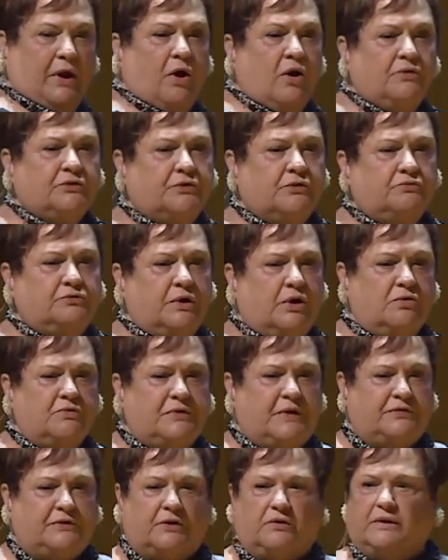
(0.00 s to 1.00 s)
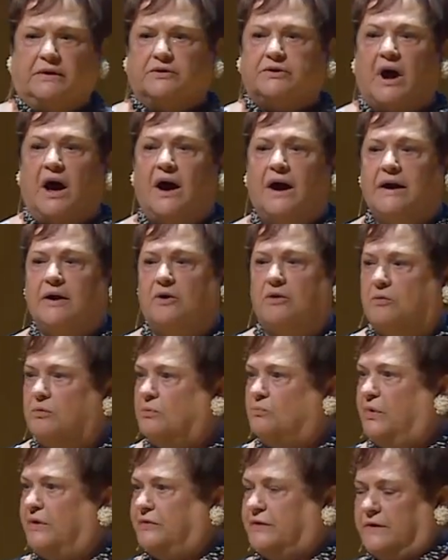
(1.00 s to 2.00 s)
We also know that there are
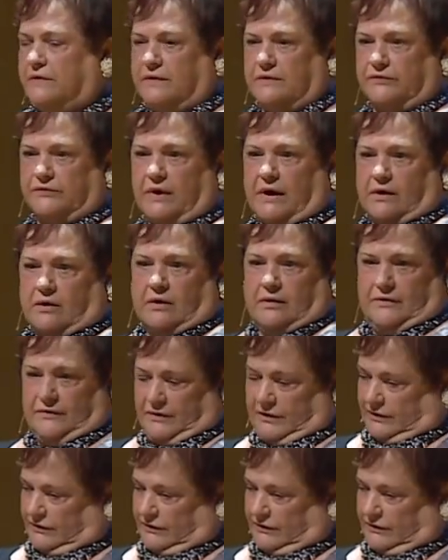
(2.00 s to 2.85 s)
entire, within the, psycho